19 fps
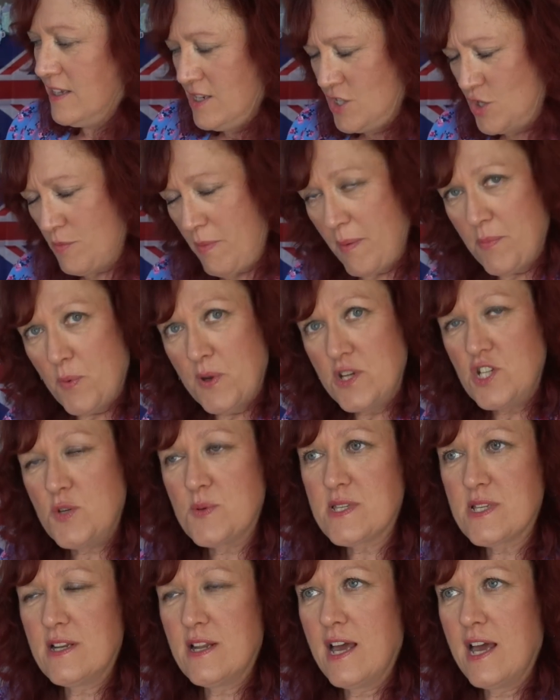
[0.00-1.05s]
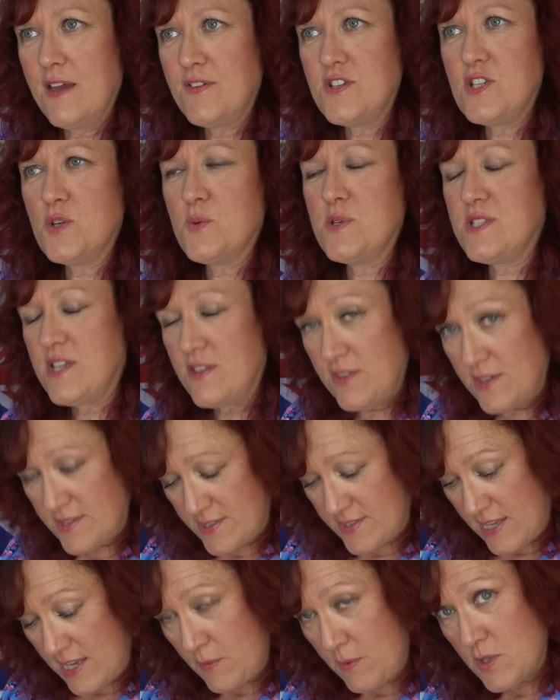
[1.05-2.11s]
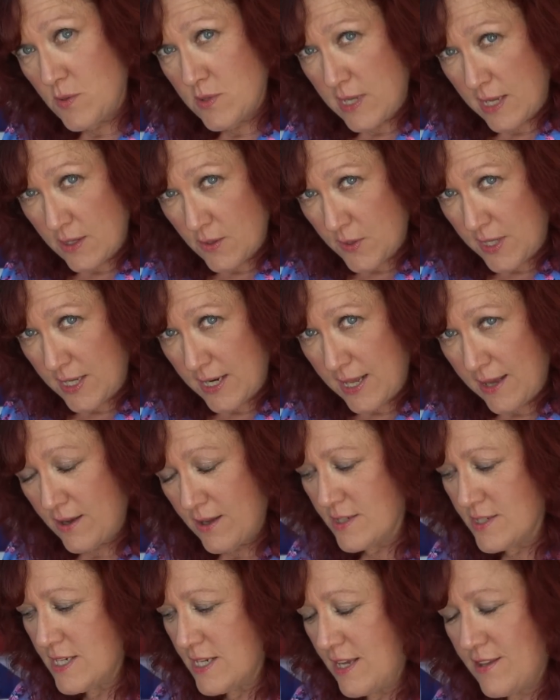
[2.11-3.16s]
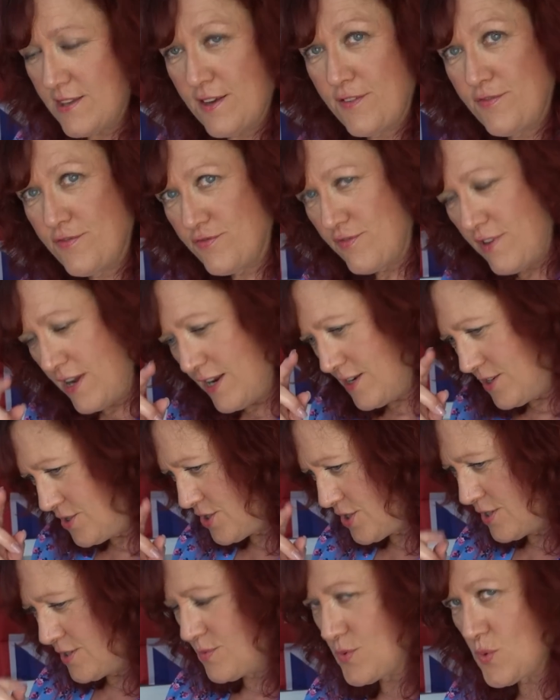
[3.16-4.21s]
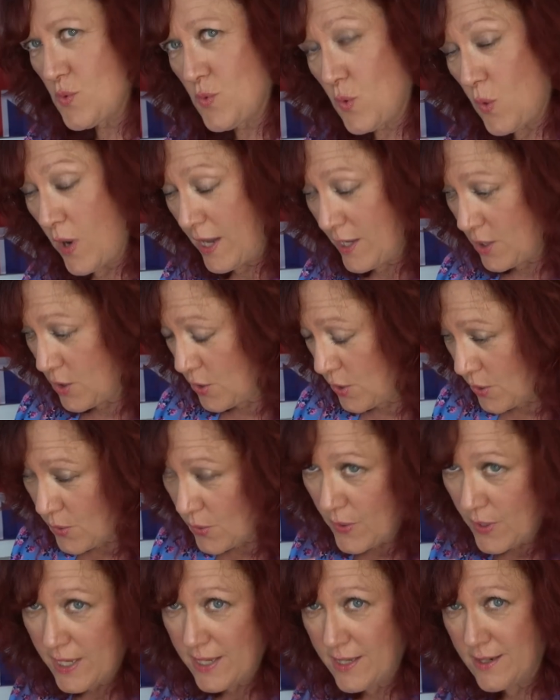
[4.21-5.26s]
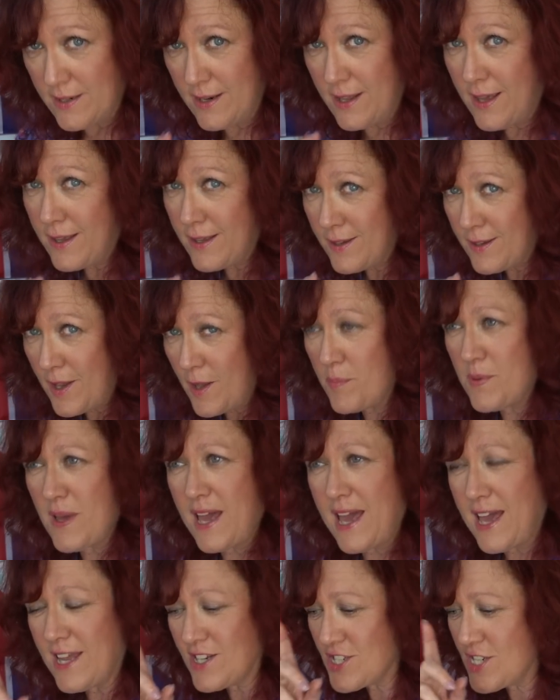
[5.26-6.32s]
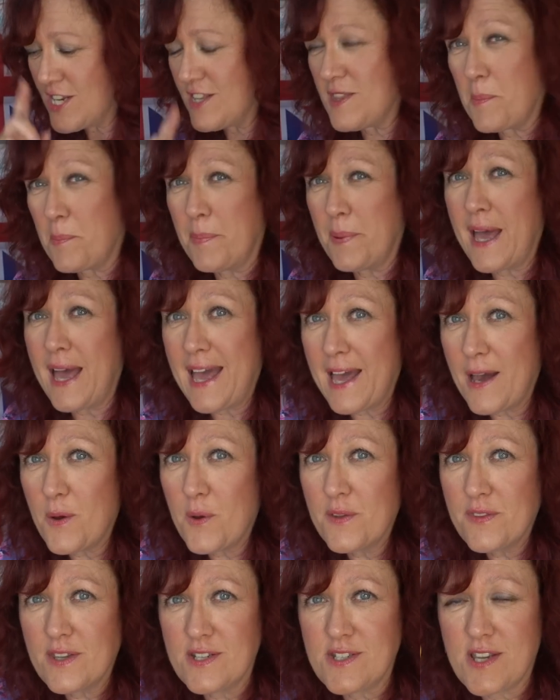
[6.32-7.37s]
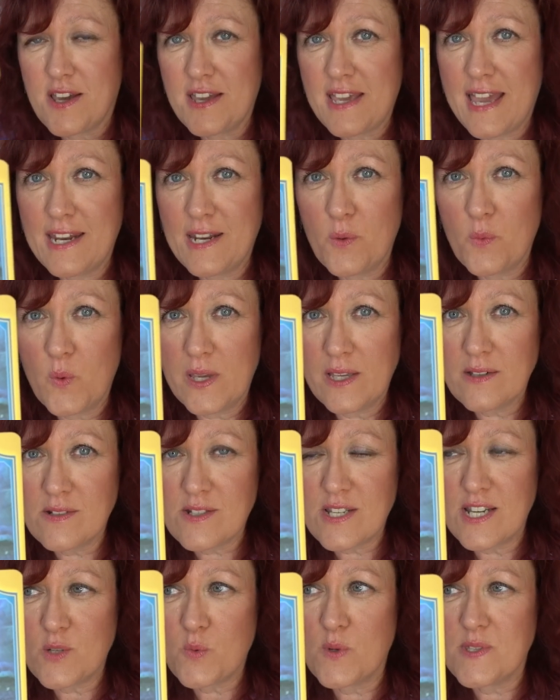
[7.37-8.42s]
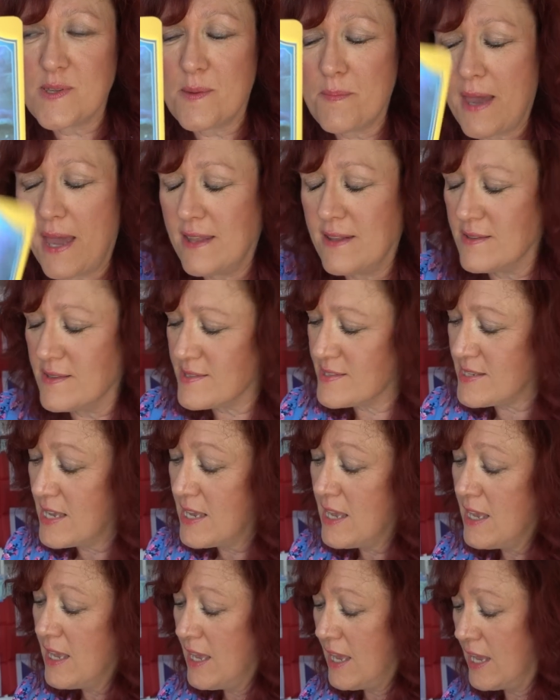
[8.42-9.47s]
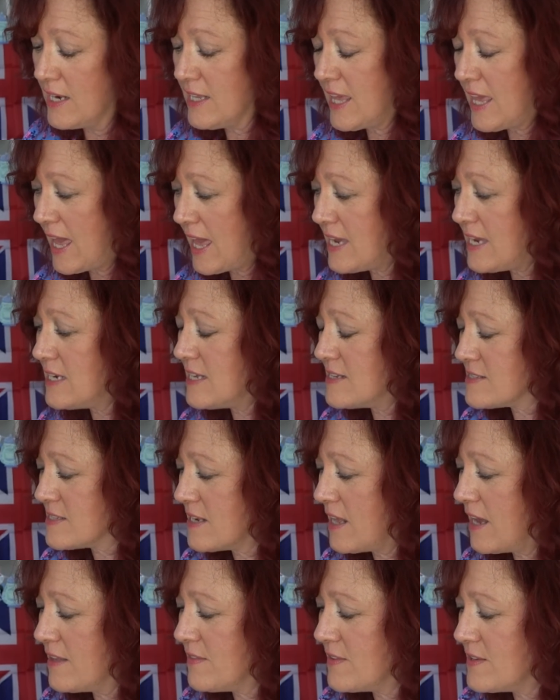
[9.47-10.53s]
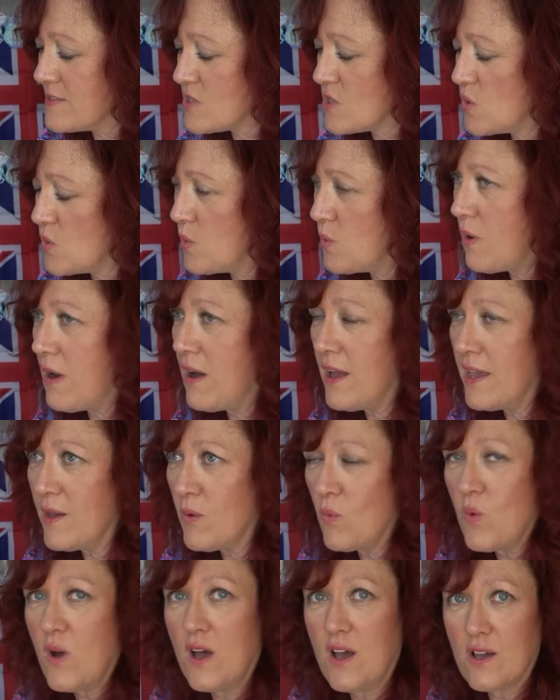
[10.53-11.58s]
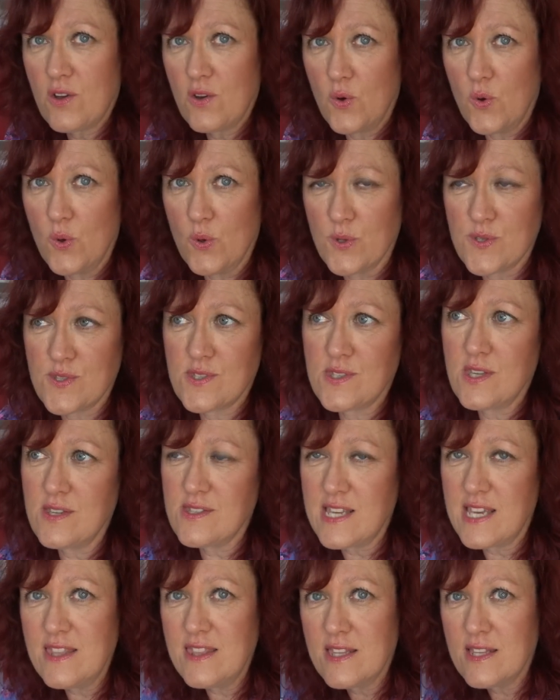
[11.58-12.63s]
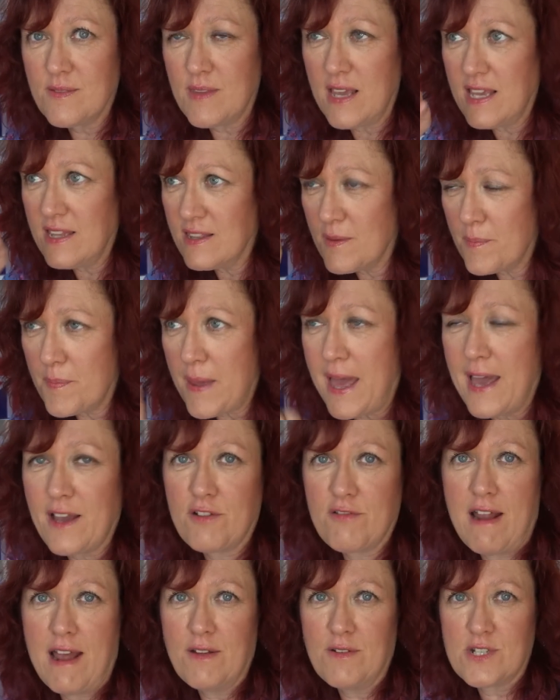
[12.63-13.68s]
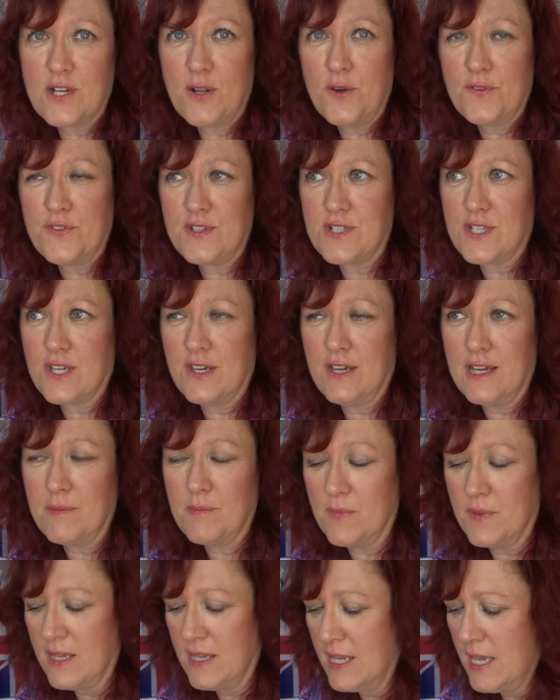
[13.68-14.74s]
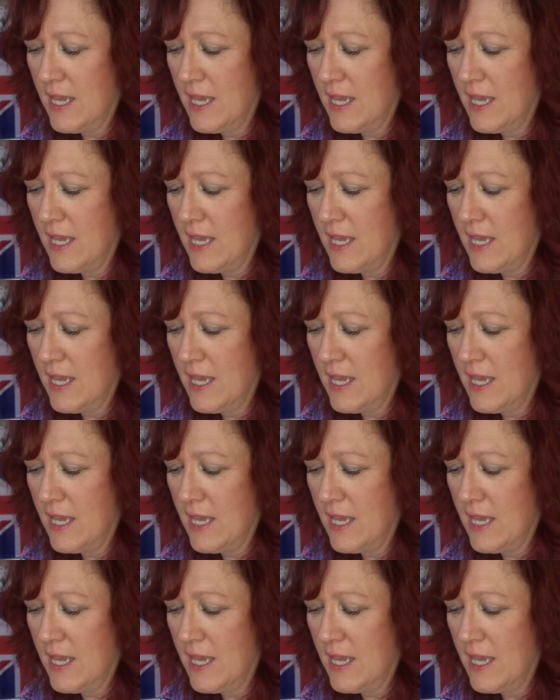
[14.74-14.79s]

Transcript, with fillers: do you remember when she was alive, she always did this thing where she was like looking out underneath her fringe and it was all quite coy and like, you know, but actually the power that Diana wielded was immense. And Kate is like this quiet workhorse that's in the background a lot of the time.